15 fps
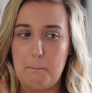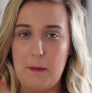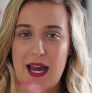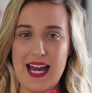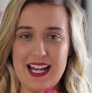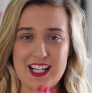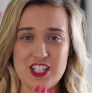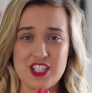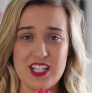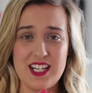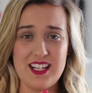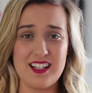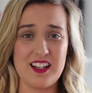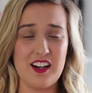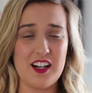
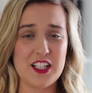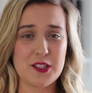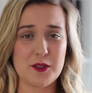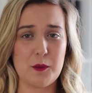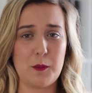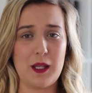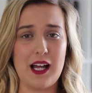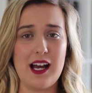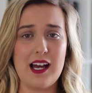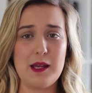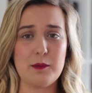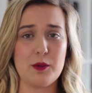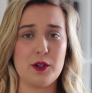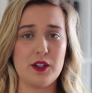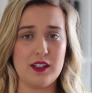patchy and hard to
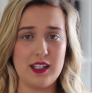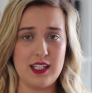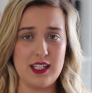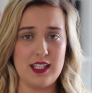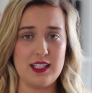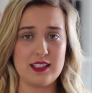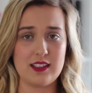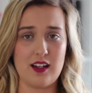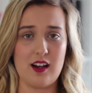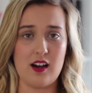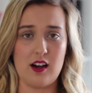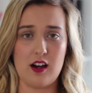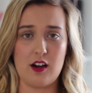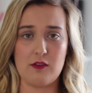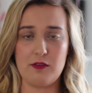apply, but these
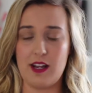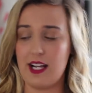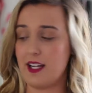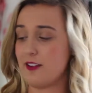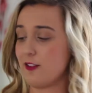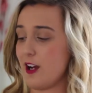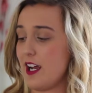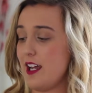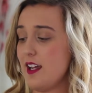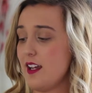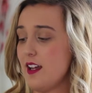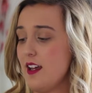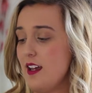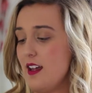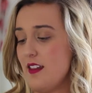are really
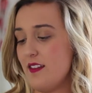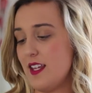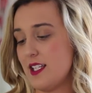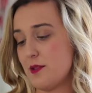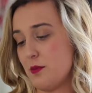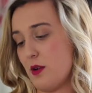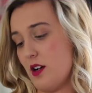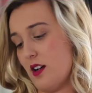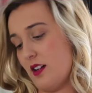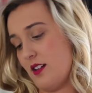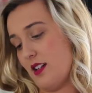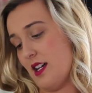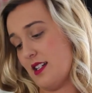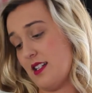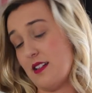great. This
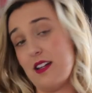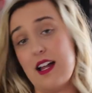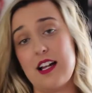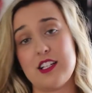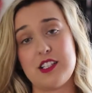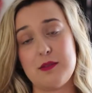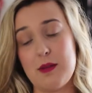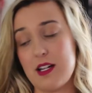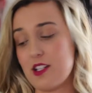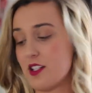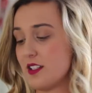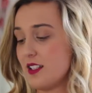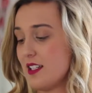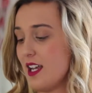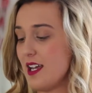one, I didn't actually
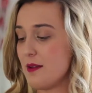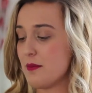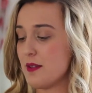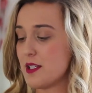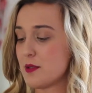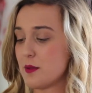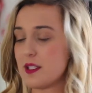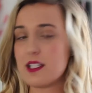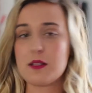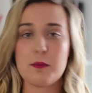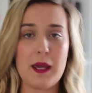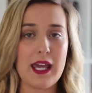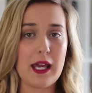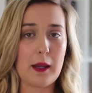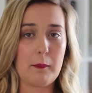mention the name, this one is
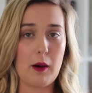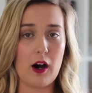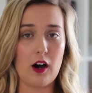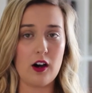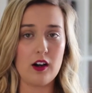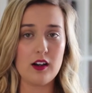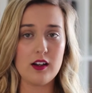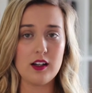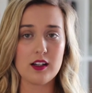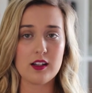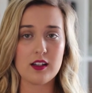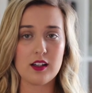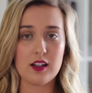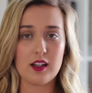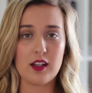Pink Pong.
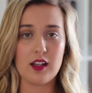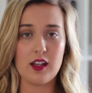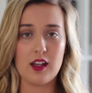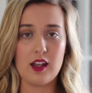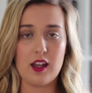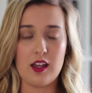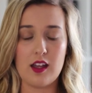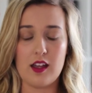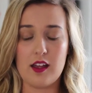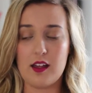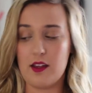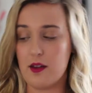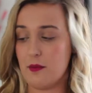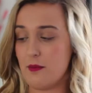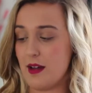
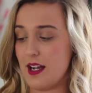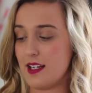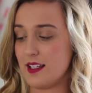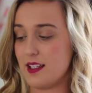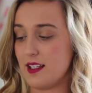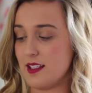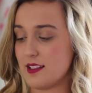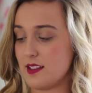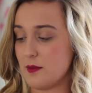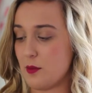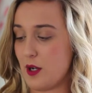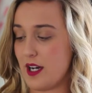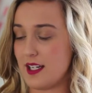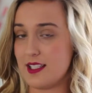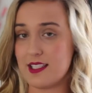And it is the
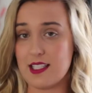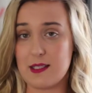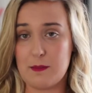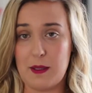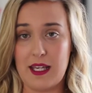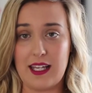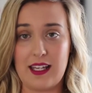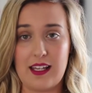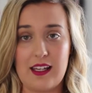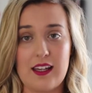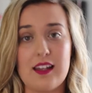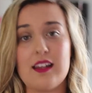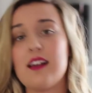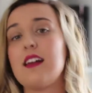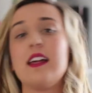brightest pink
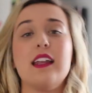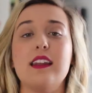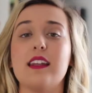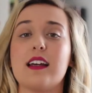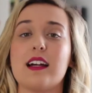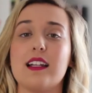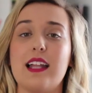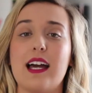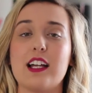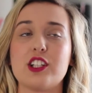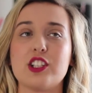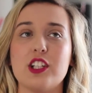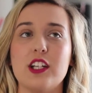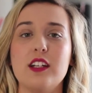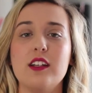in the
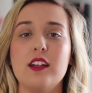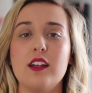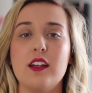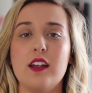collection,